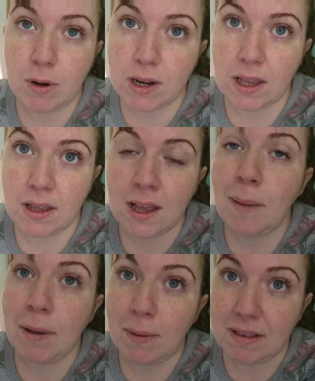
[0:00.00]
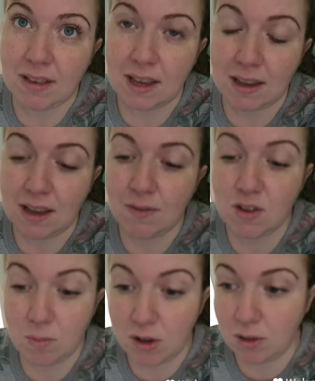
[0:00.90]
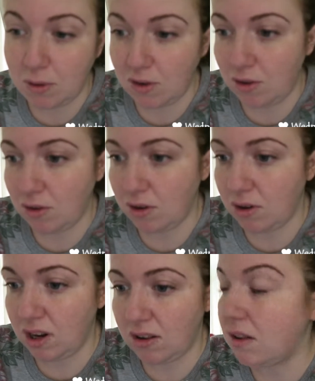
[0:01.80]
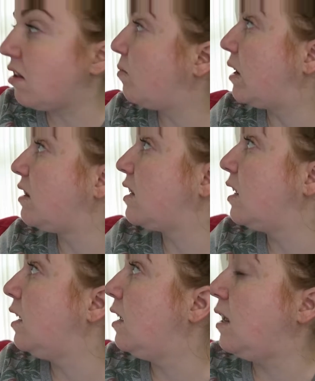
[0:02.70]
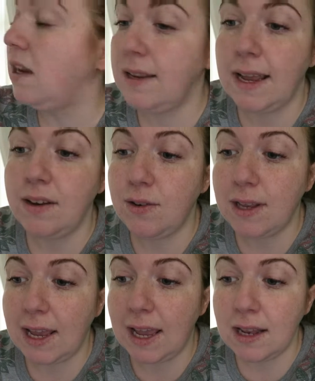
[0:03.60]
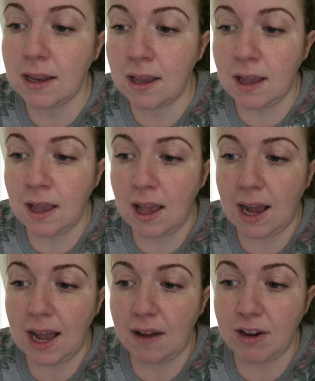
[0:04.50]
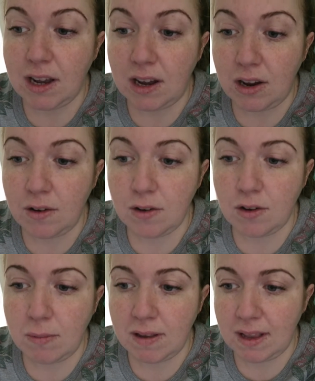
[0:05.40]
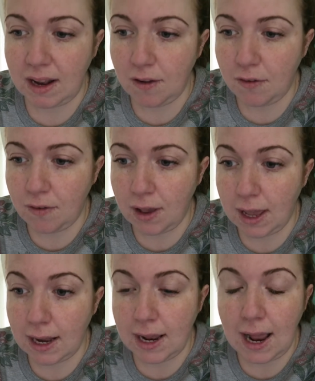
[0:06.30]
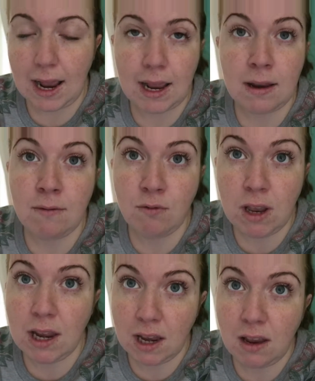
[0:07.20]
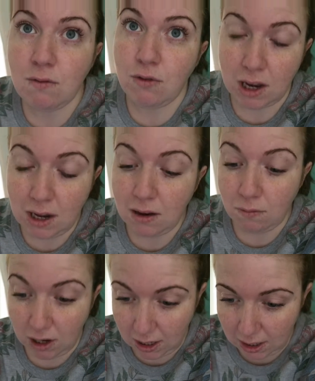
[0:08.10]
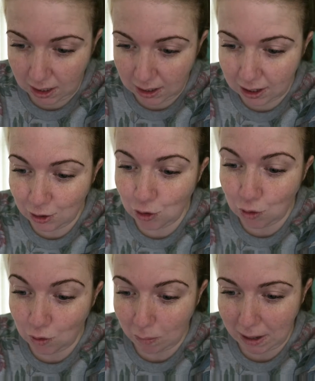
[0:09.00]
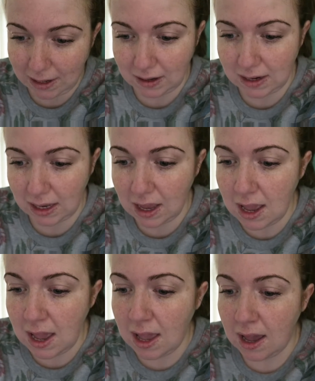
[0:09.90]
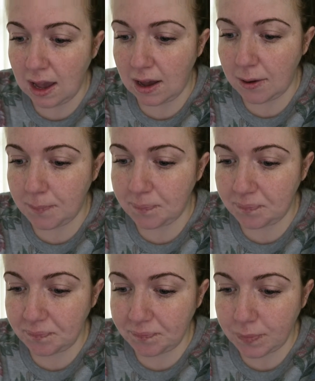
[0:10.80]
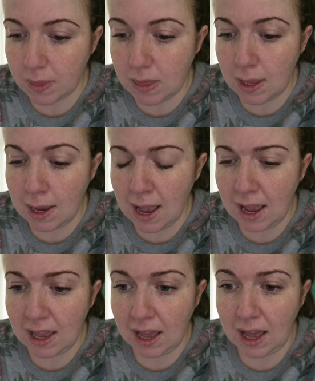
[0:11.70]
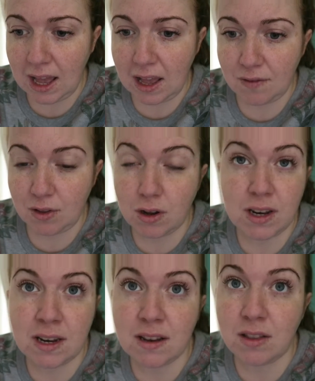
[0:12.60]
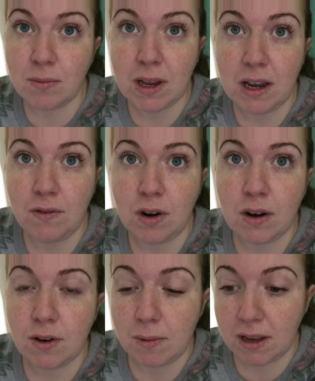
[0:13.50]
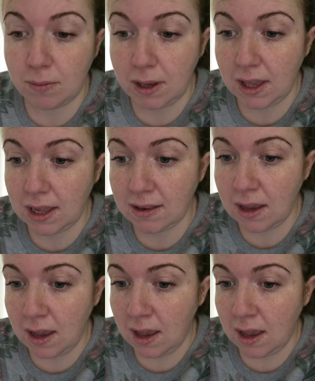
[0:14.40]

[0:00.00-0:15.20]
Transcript: morning. Happy Wednesday. I've just brought the boys to school. It's about 10 to 10. I have an hour to myself and I really, really, really need to do some editing. I have not edited the weekly vlog from last week yet.